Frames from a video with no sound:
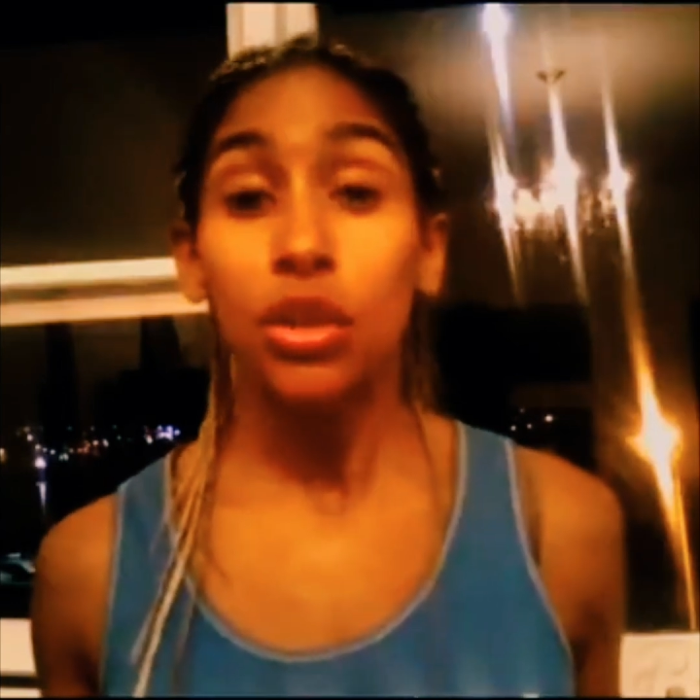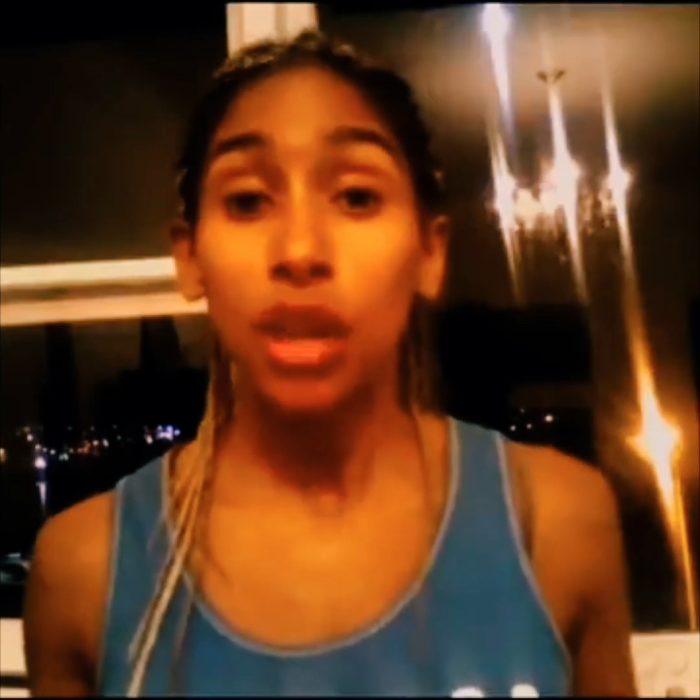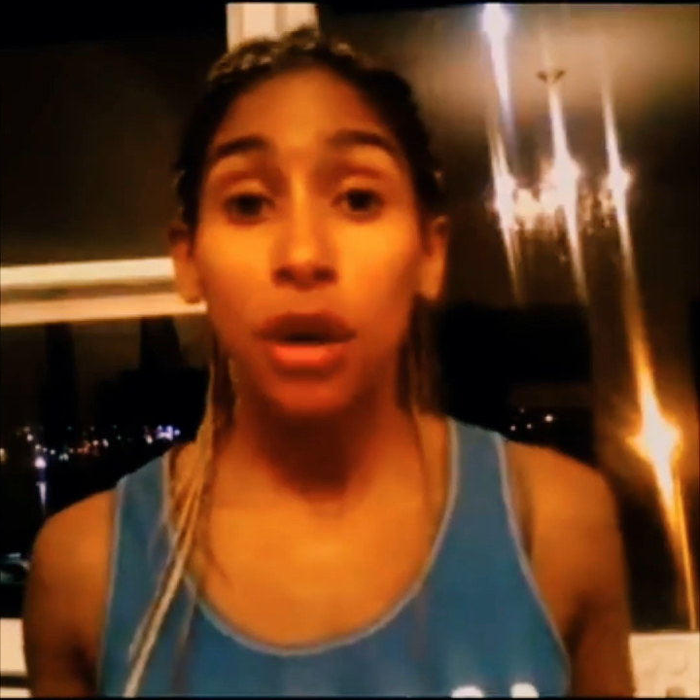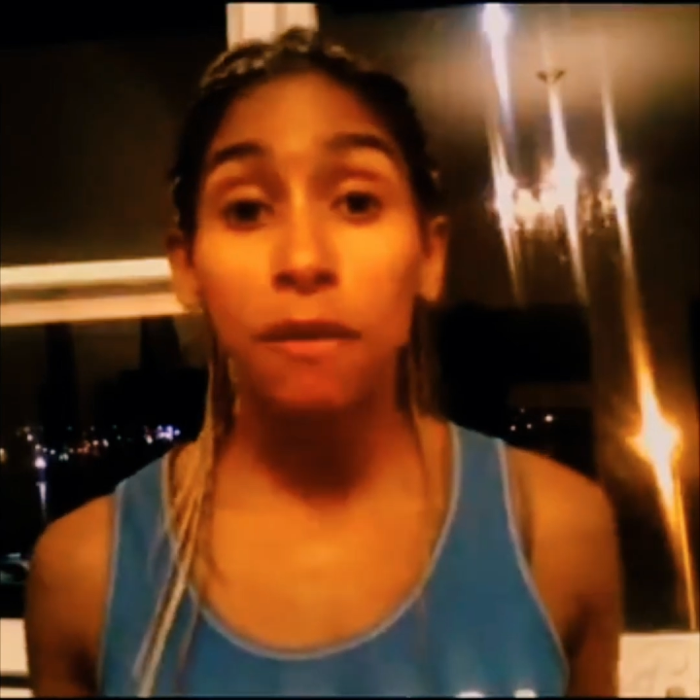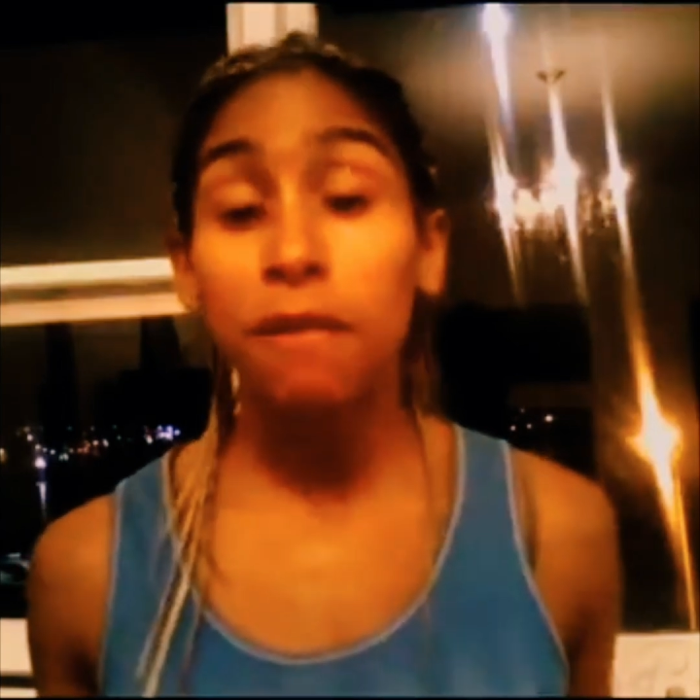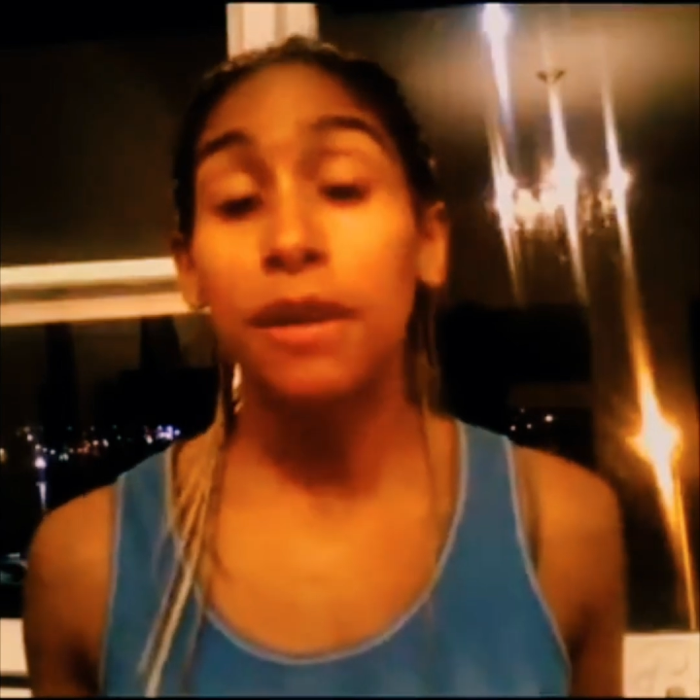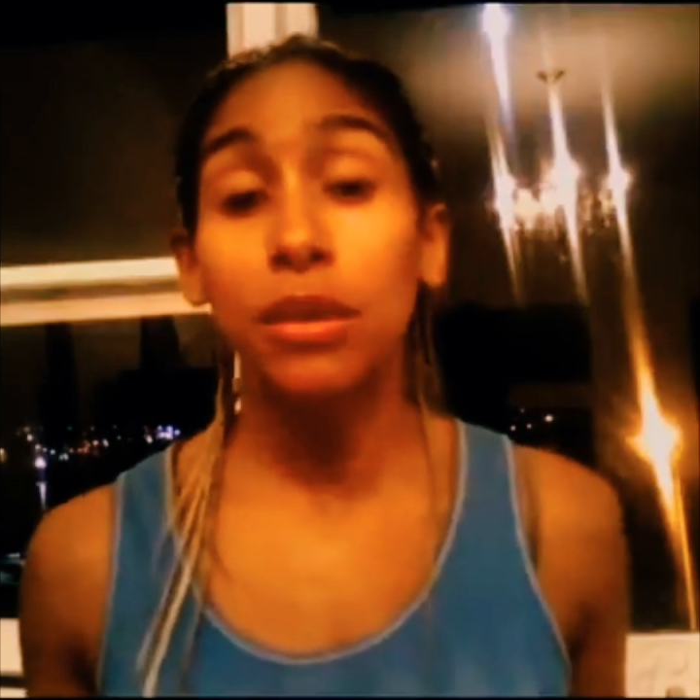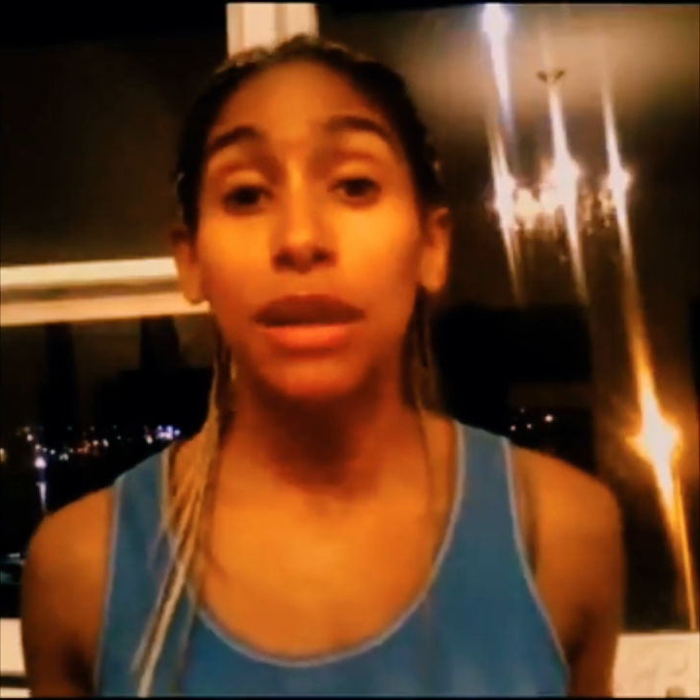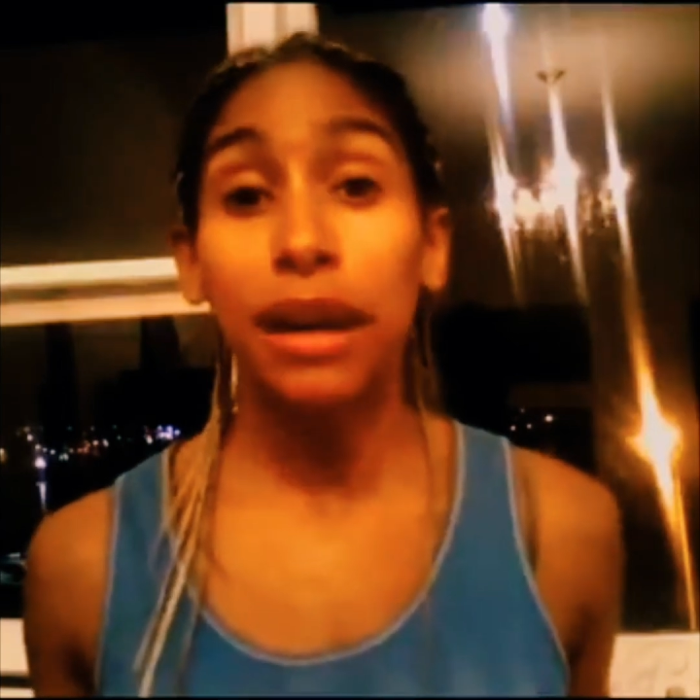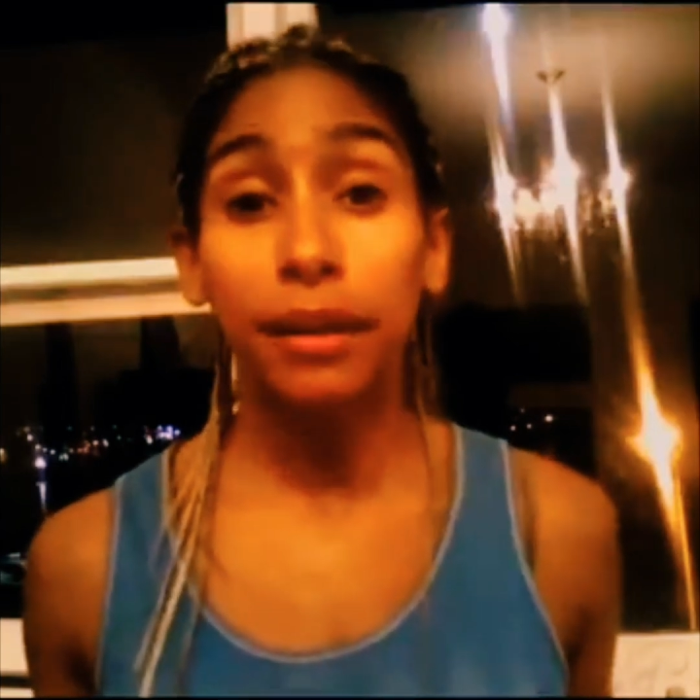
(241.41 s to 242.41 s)
don't
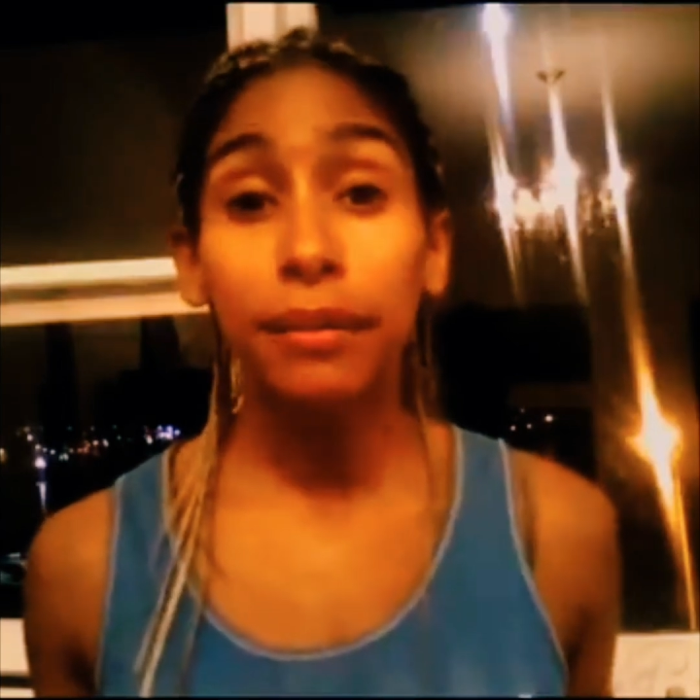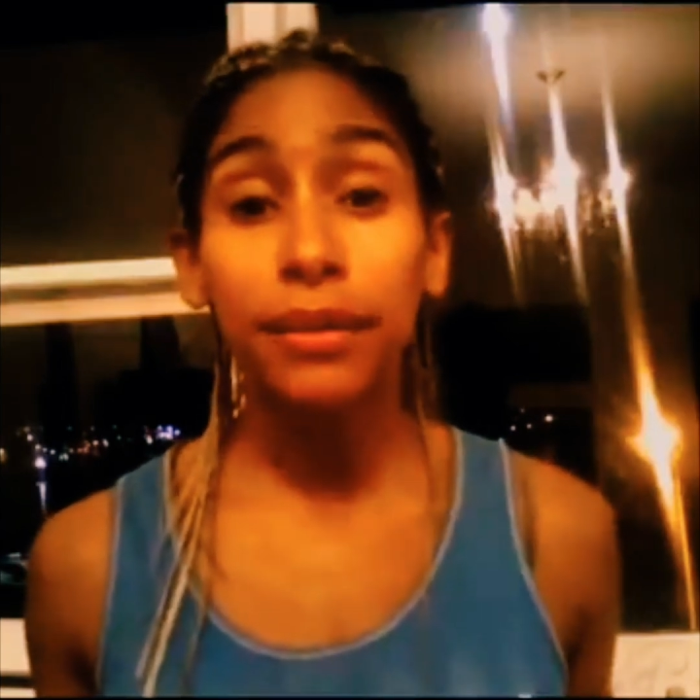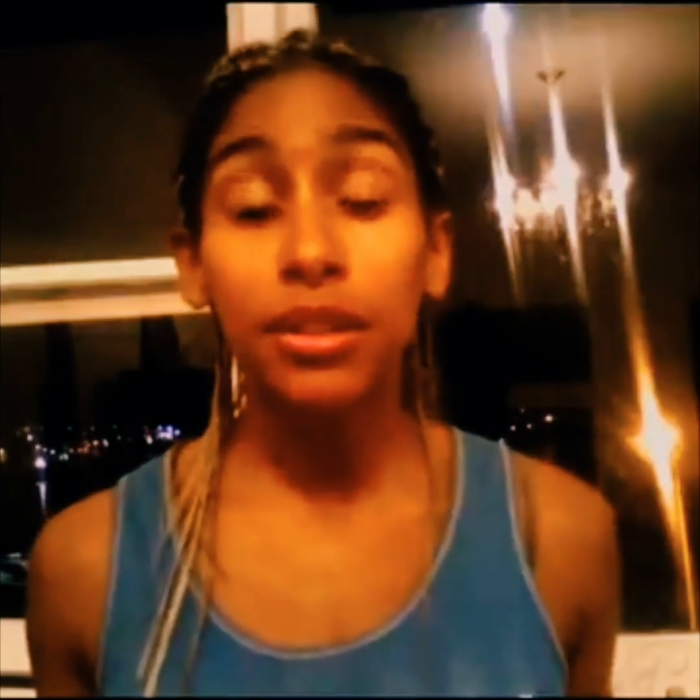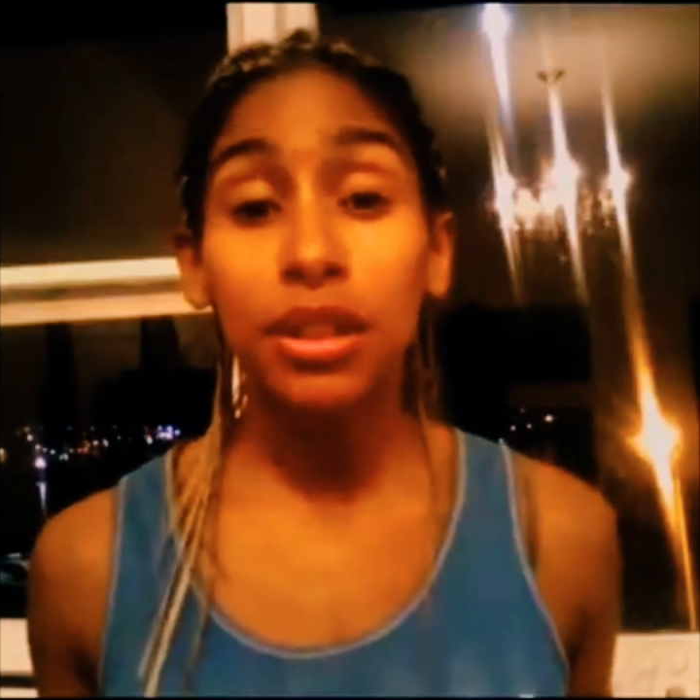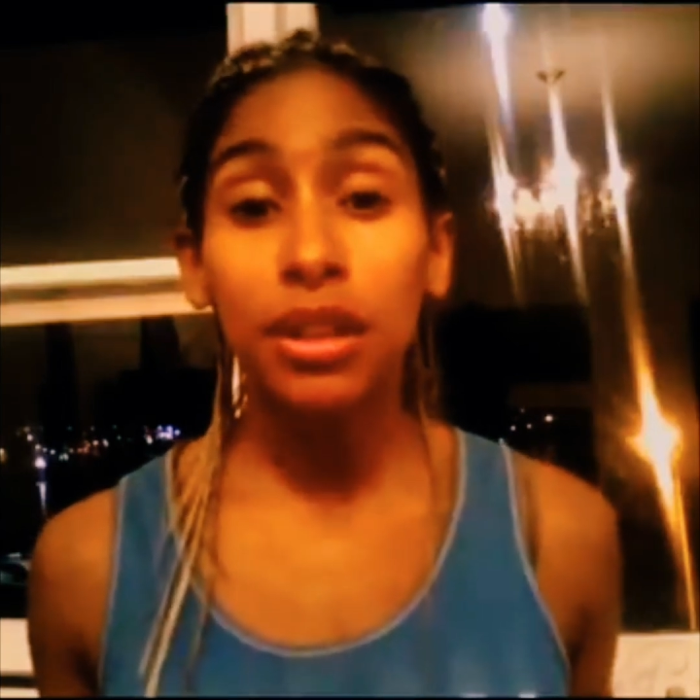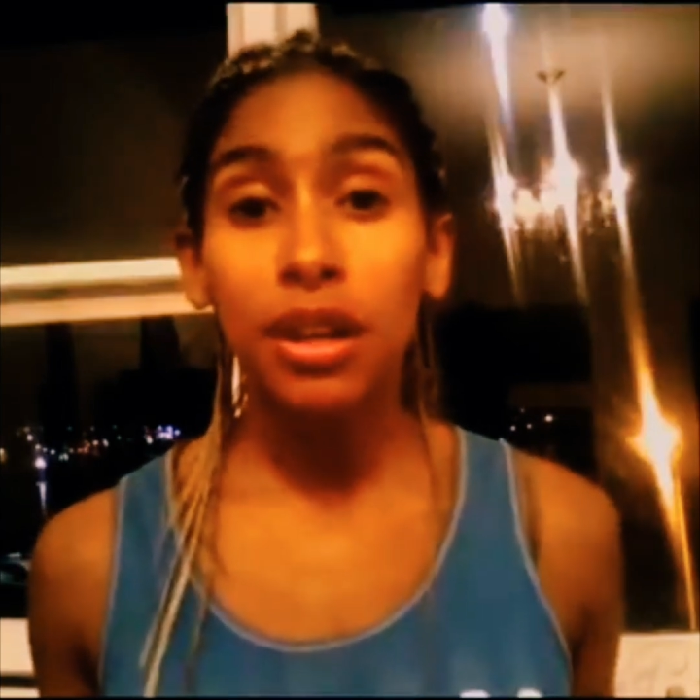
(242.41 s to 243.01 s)
feel loved,